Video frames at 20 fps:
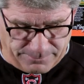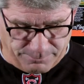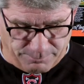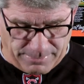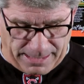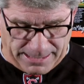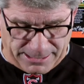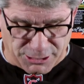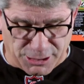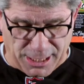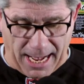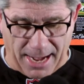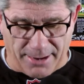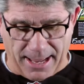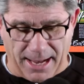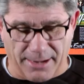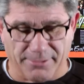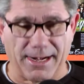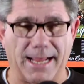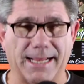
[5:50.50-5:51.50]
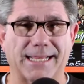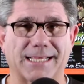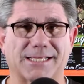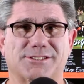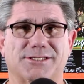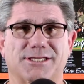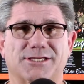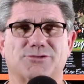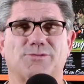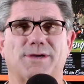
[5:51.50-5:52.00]
My shout out, I
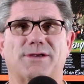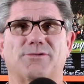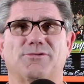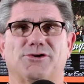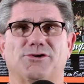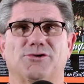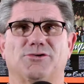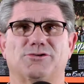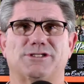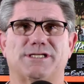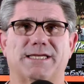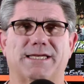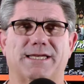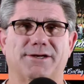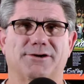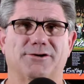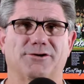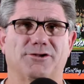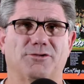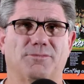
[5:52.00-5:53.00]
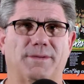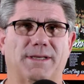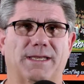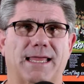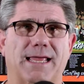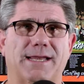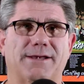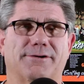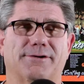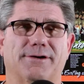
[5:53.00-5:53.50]
guess, this week, but you'll see it here a little bit
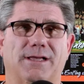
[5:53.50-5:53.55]
later.